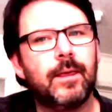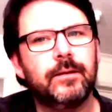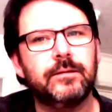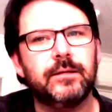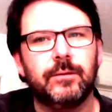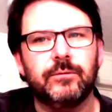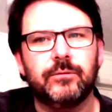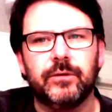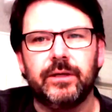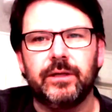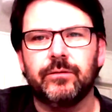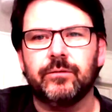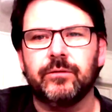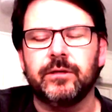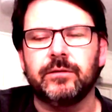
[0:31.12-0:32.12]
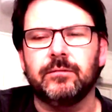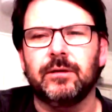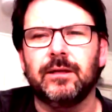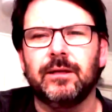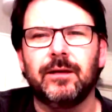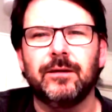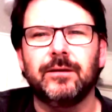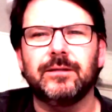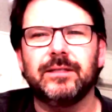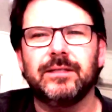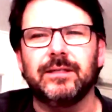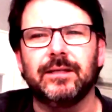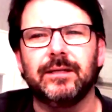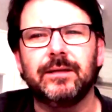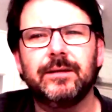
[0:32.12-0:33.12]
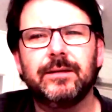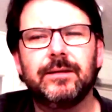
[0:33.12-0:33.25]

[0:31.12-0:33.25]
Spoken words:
Psalm 23 is one of those, isn't it?